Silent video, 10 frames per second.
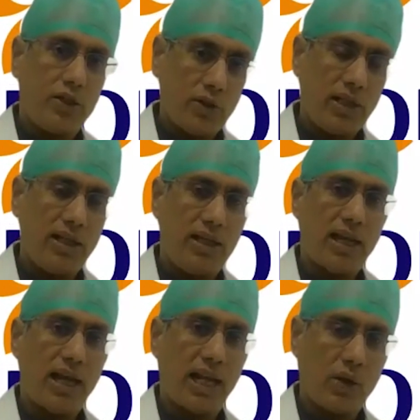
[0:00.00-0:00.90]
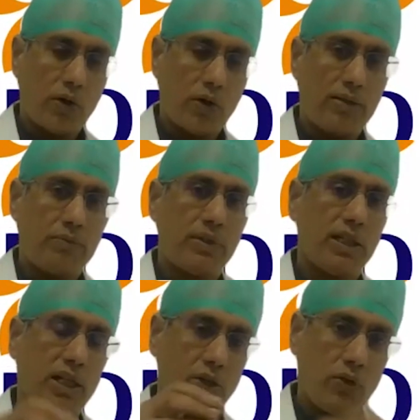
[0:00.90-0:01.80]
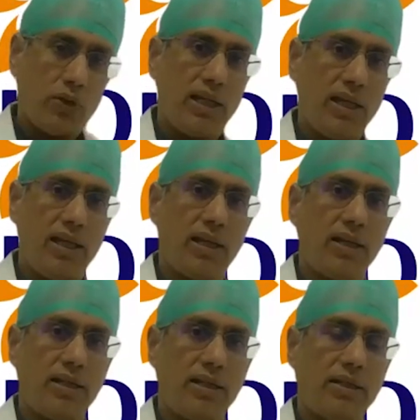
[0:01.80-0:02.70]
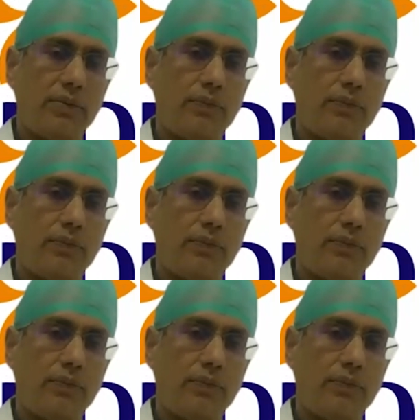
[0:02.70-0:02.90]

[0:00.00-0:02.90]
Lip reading: the algorithms, into the